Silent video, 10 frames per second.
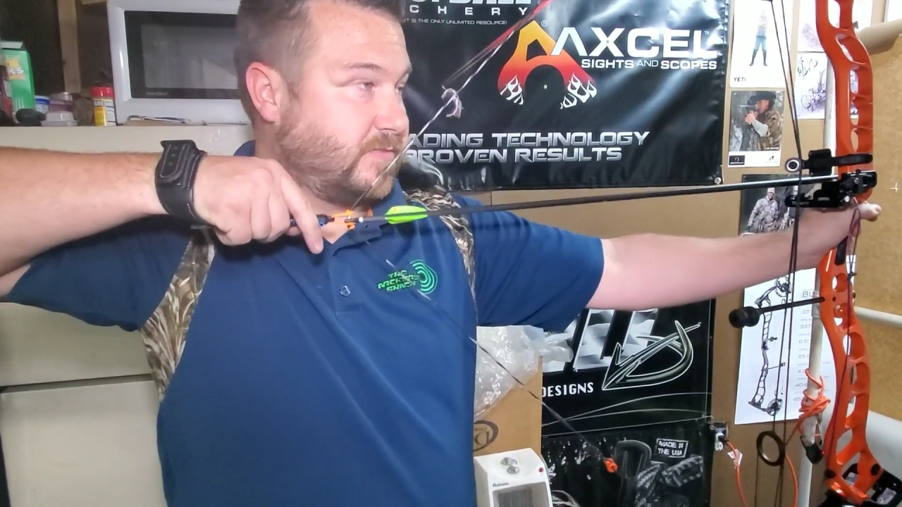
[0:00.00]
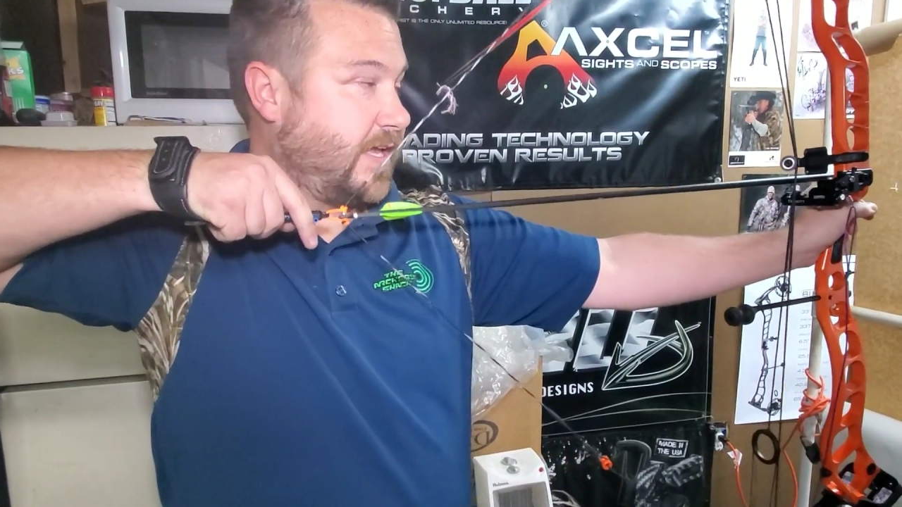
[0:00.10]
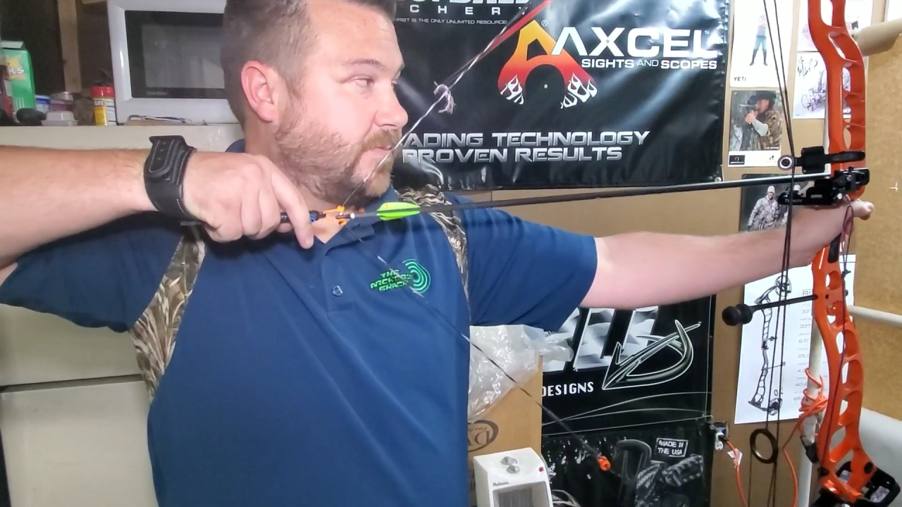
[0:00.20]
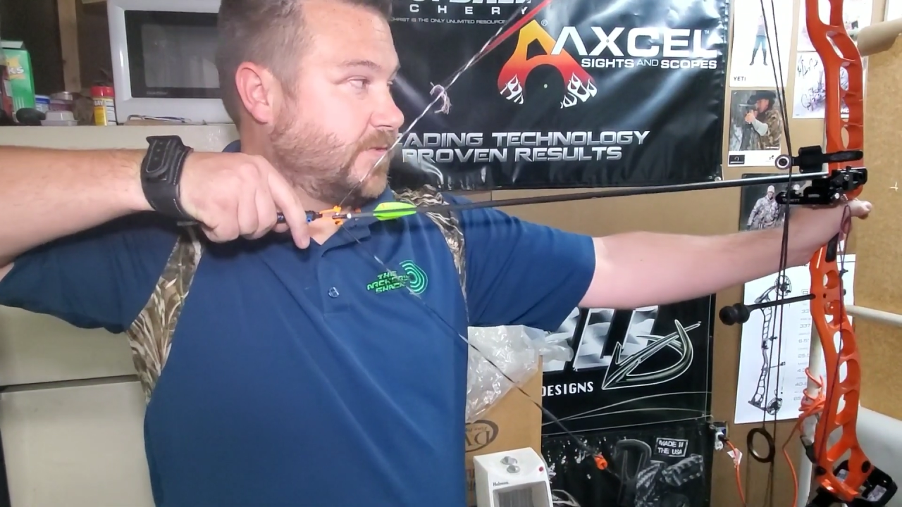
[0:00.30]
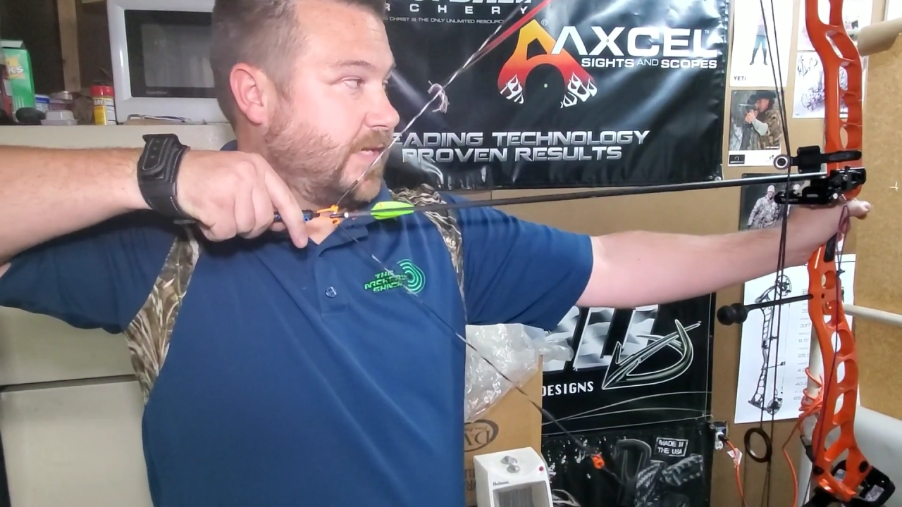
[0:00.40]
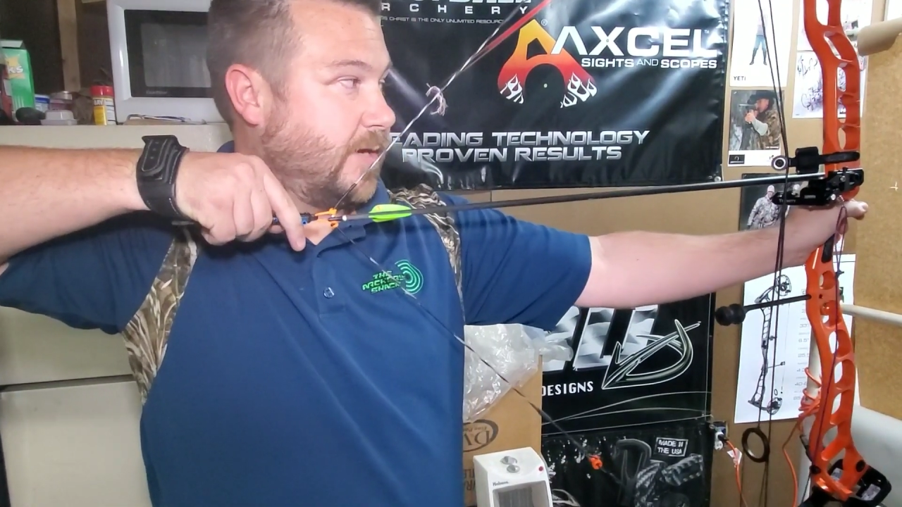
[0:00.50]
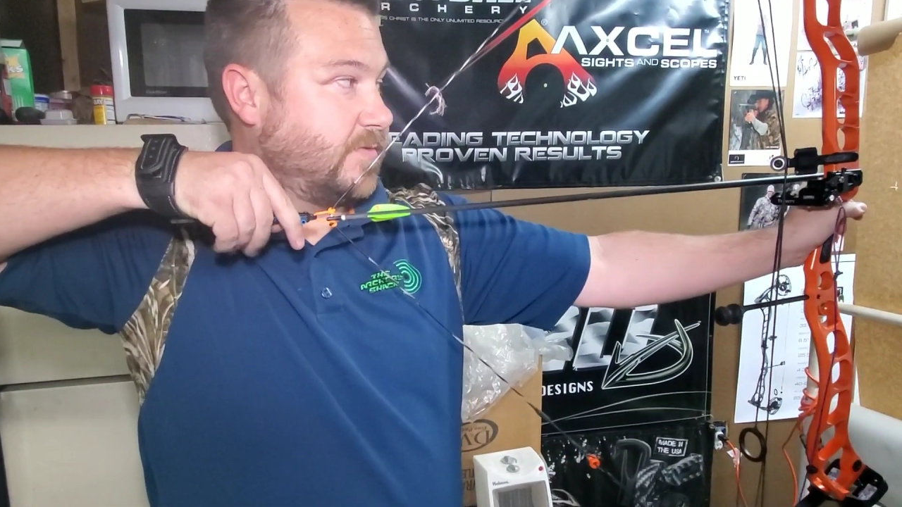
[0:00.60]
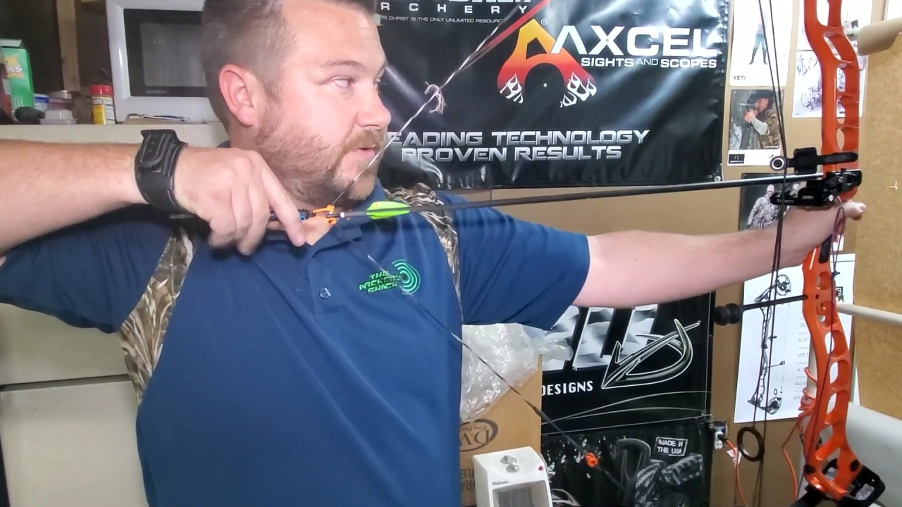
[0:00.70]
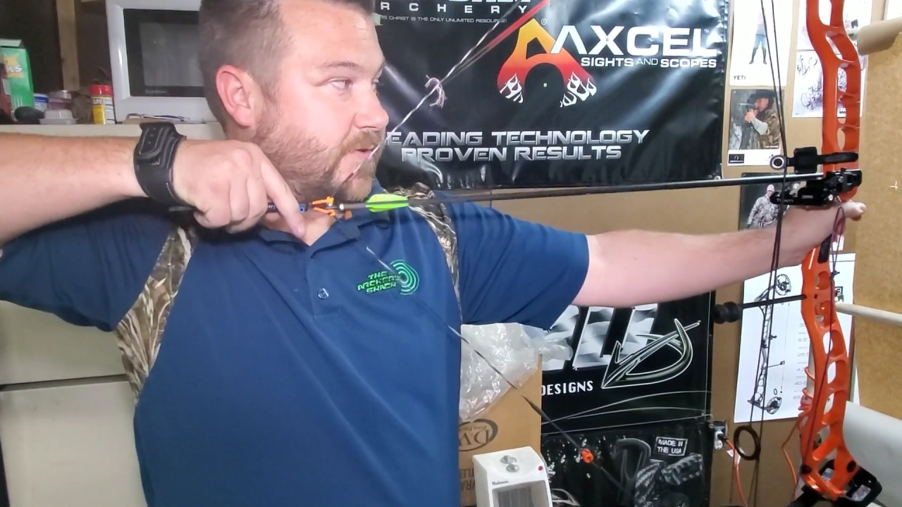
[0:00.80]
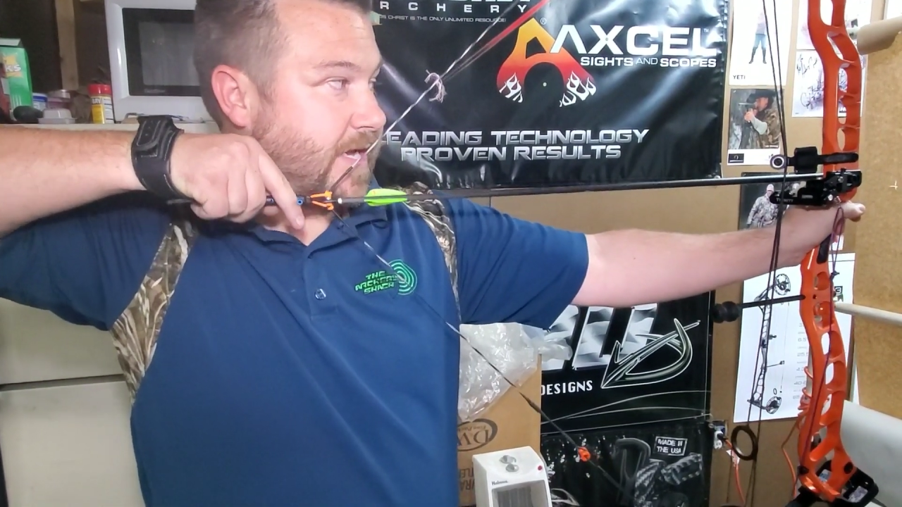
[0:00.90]
cable stops
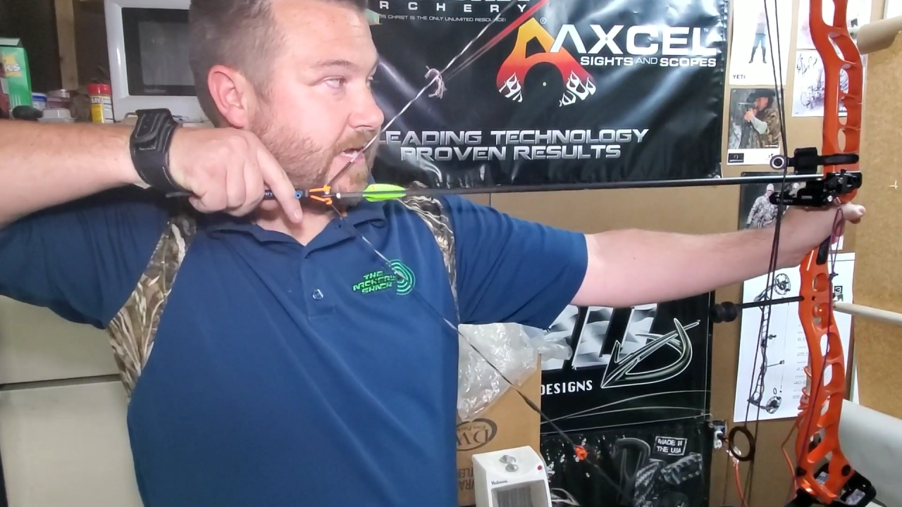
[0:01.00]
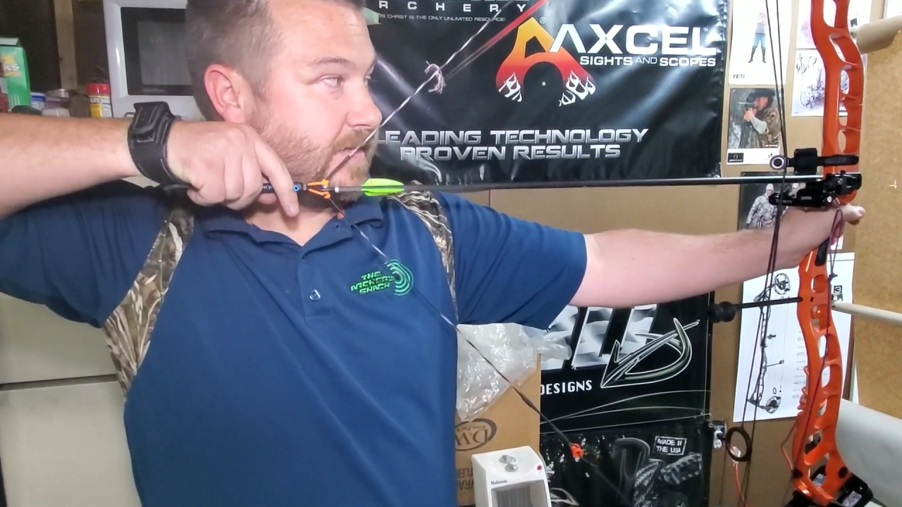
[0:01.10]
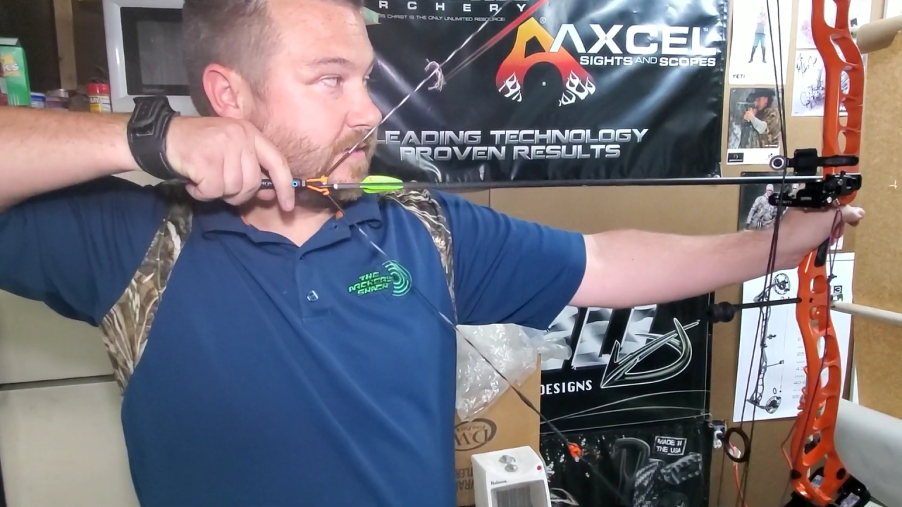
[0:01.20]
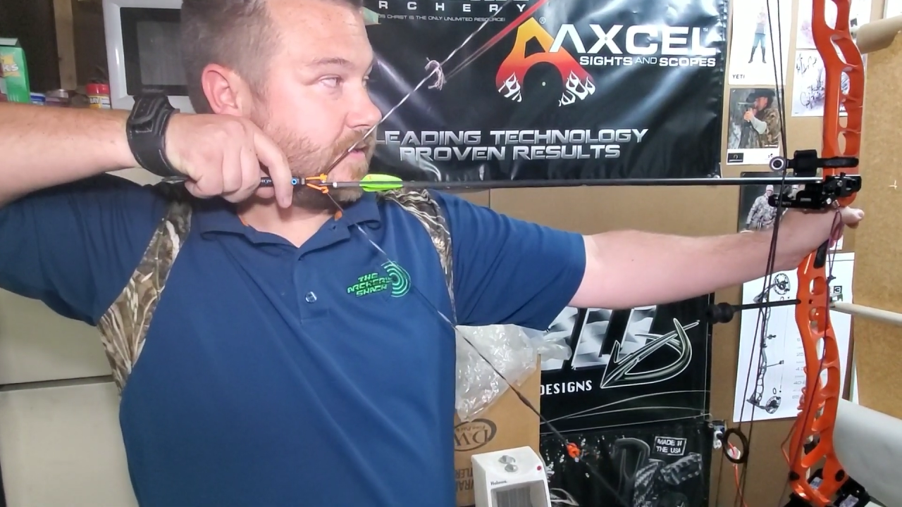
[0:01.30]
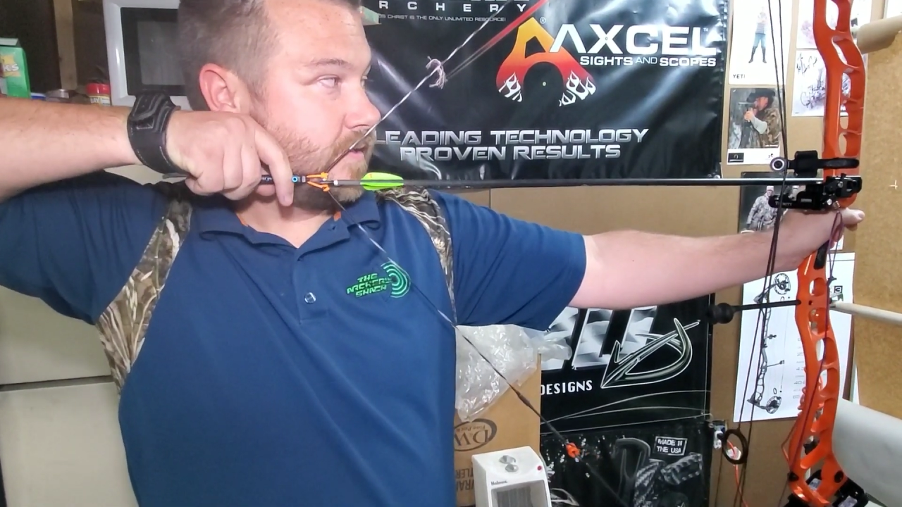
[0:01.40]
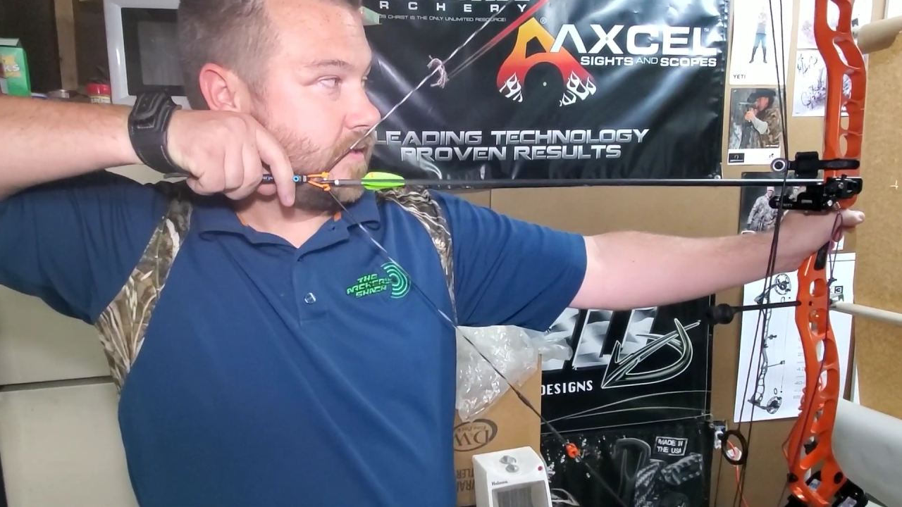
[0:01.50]
feel nice,